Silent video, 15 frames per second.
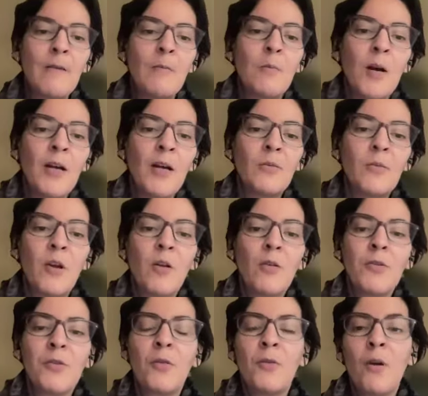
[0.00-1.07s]
But we
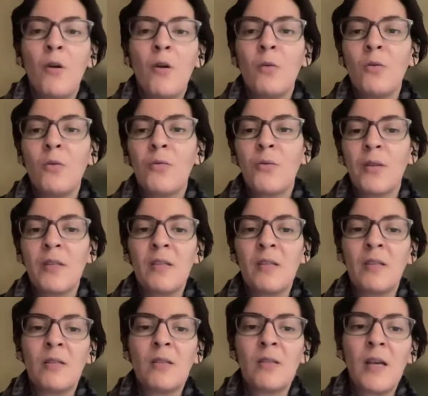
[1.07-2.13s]
also know, for
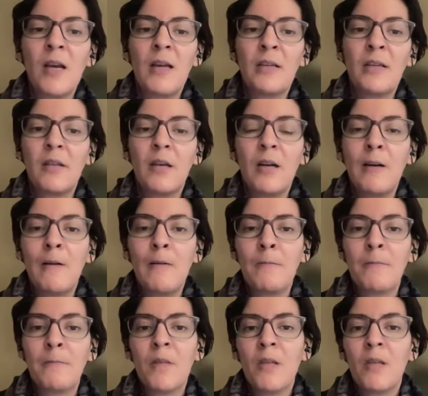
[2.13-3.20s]
instance, that
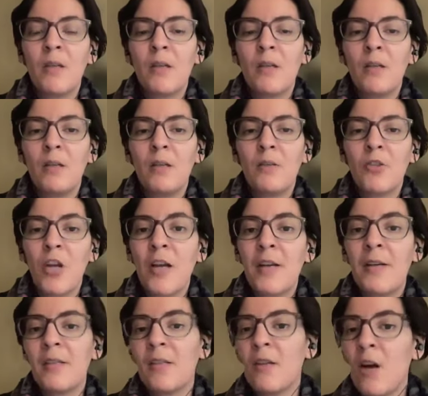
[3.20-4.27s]

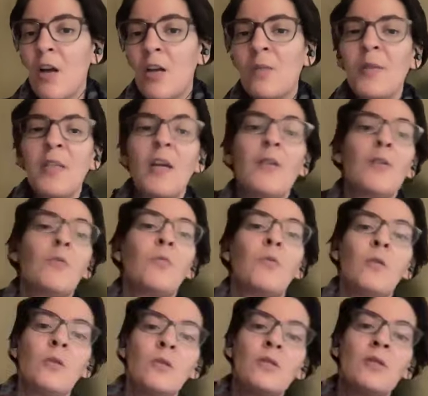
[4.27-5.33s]
China's economy and the
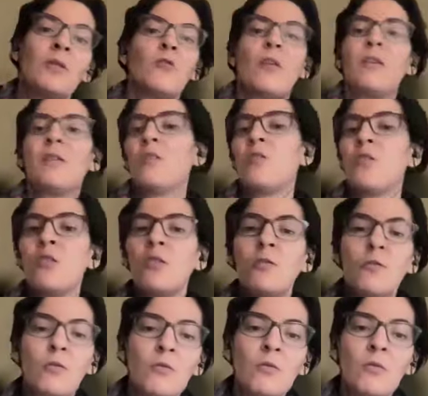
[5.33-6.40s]
world's transition
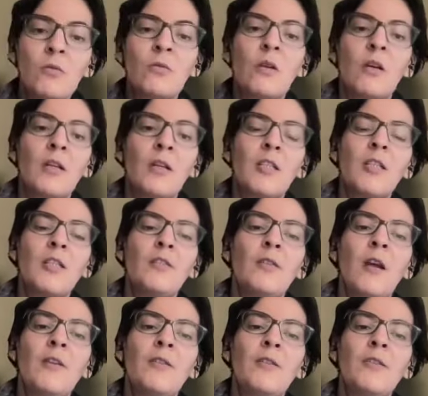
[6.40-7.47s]
to cleaner
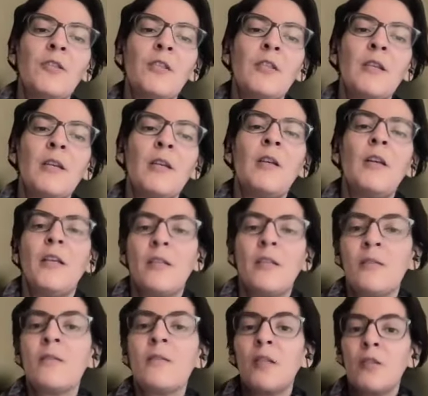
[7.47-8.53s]
energy
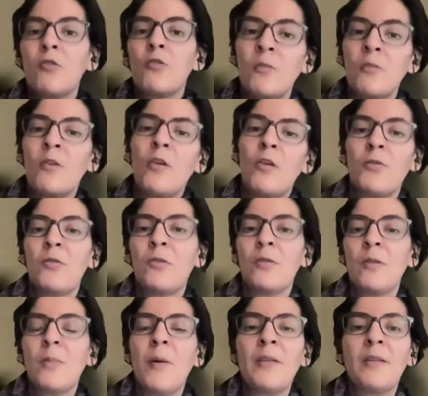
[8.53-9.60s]
is extremely also
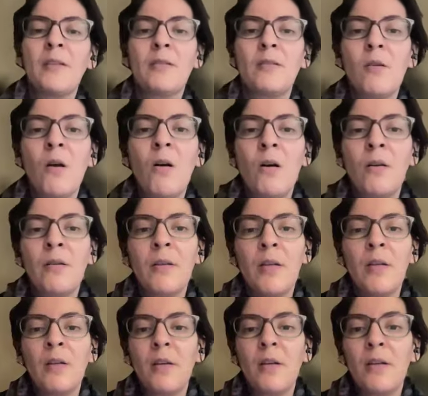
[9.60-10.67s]
dependent on
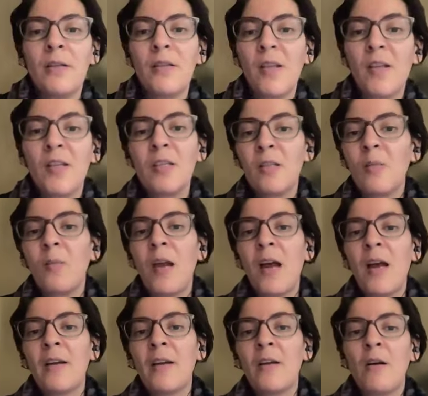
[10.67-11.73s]
a steady
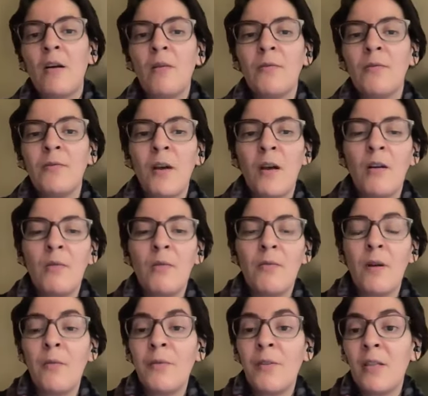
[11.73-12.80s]
supply
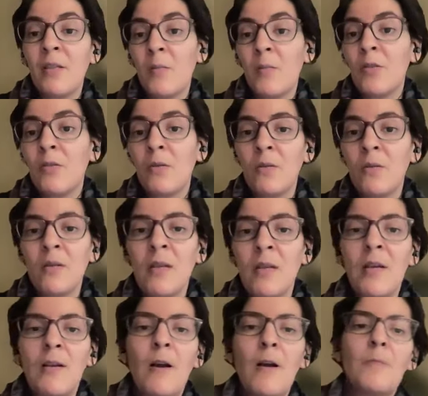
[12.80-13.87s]
of these minerals.
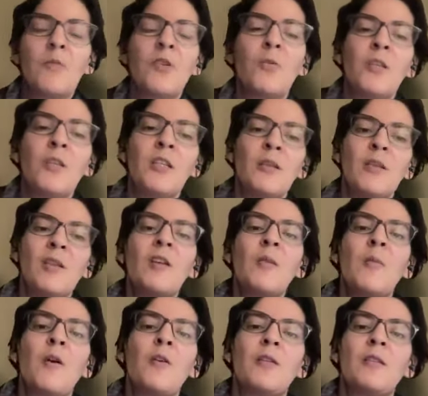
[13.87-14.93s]
So we can think
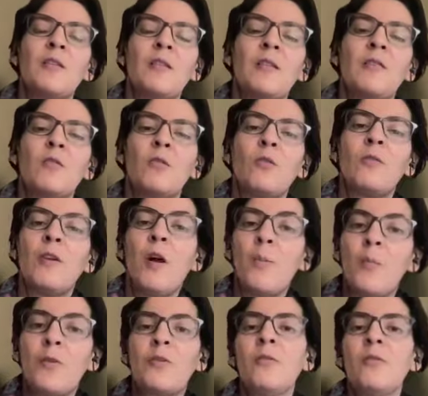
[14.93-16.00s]
about this as sort of an
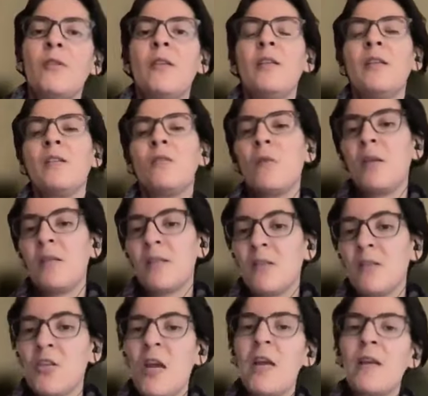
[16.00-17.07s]
opportunity as well as a
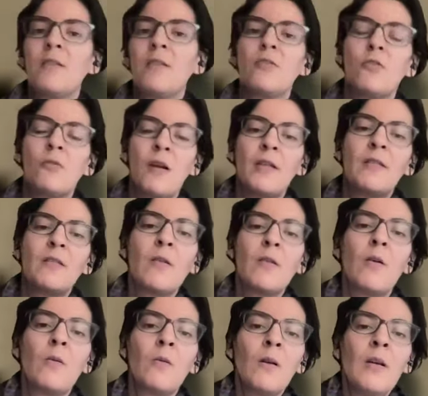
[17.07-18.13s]
challenge, right?
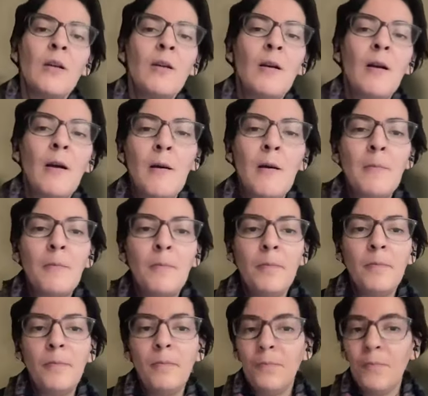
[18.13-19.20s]
So
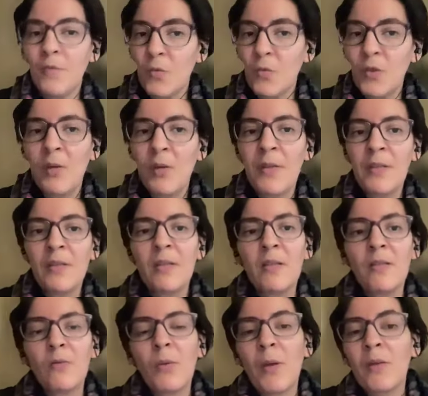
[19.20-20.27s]
we know that
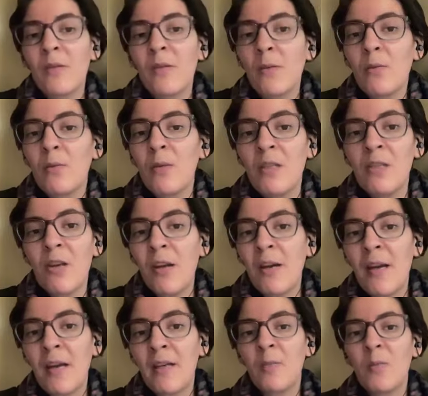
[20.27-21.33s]
since 2003,
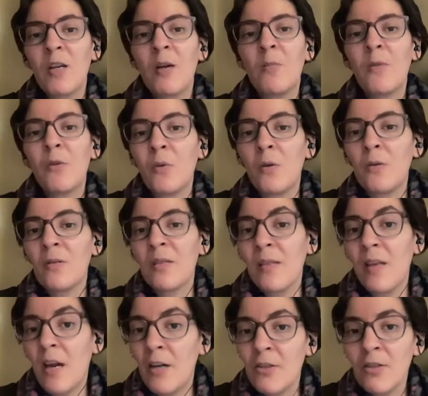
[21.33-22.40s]
China has become the world's
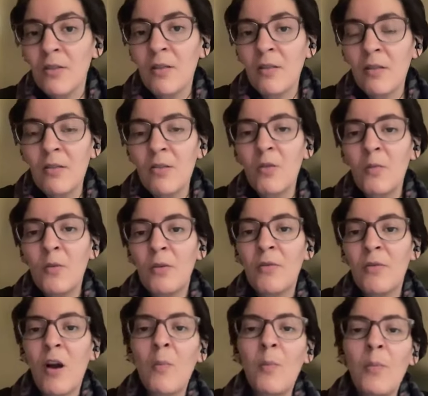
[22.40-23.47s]
largest consumer of
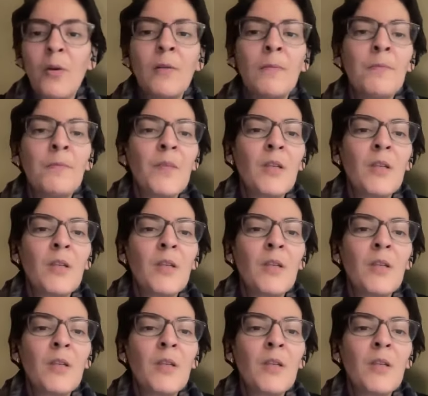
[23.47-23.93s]
copper.